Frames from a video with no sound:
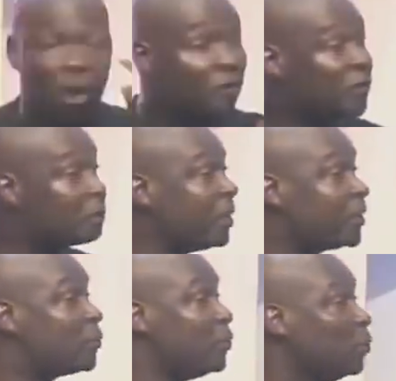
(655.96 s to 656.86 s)
God
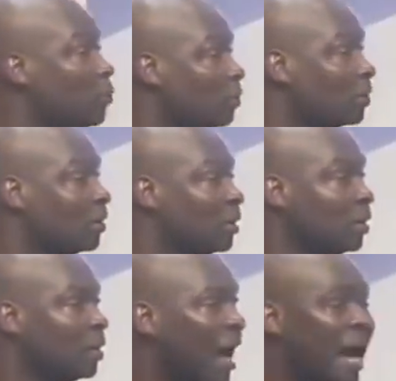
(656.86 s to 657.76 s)
speaks to you
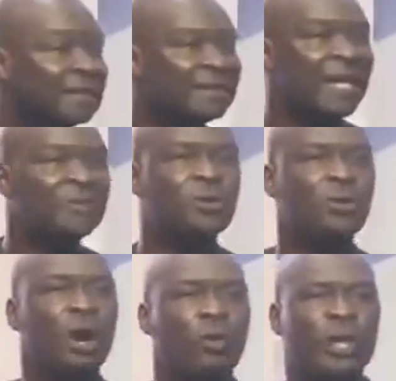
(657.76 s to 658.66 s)
and tells
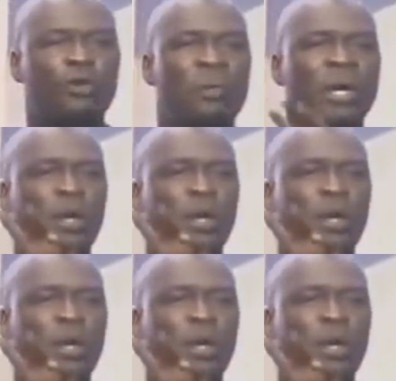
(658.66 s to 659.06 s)
you you are going